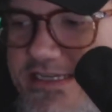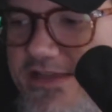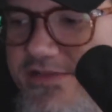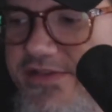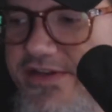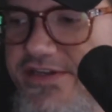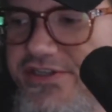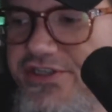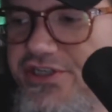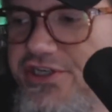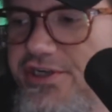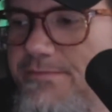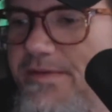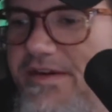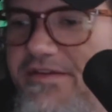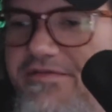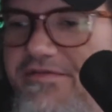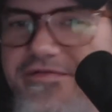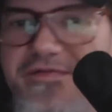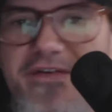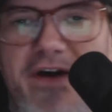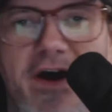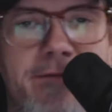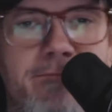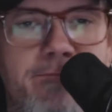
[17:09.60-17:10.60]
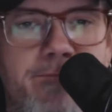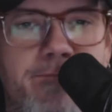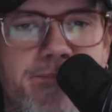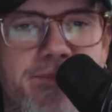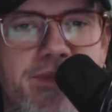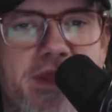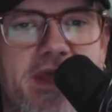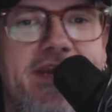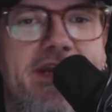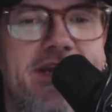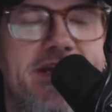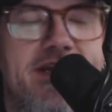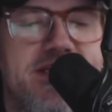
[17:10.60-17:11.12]
this should be fun,
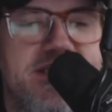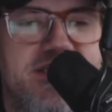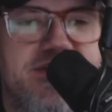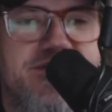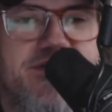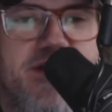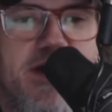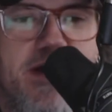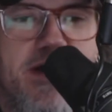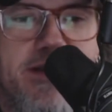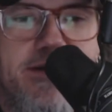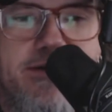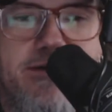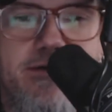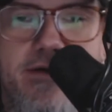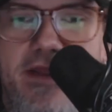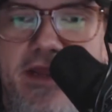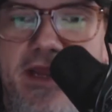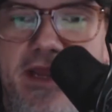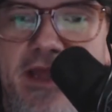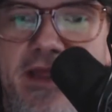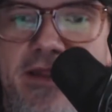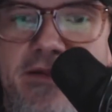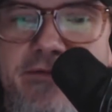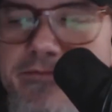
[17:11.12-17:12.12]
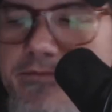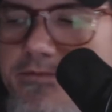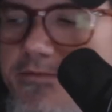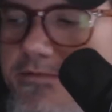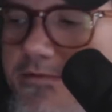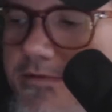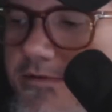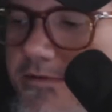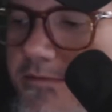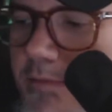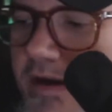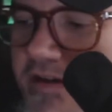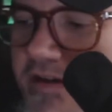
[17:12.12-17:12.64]
and it is fun. And my